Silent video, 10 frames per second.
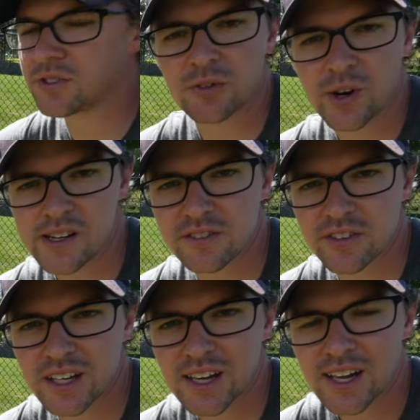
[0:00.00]
to the rest of
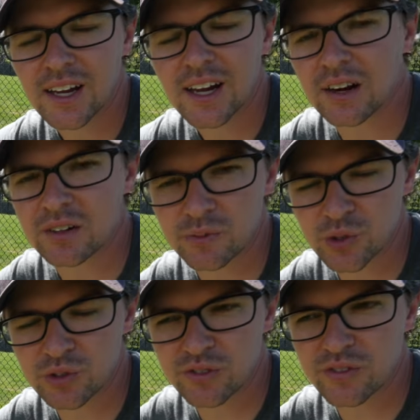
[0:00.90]
it, I
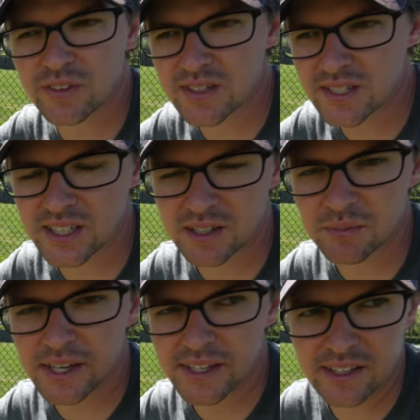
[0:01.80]
removed the seeding
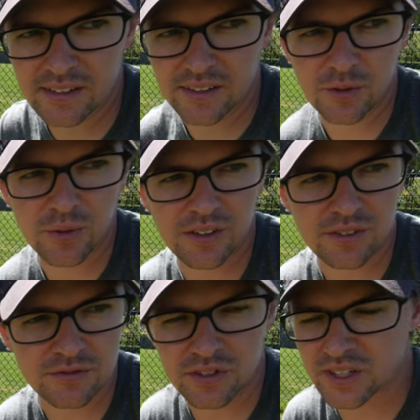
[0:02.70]
blanket. And the reason for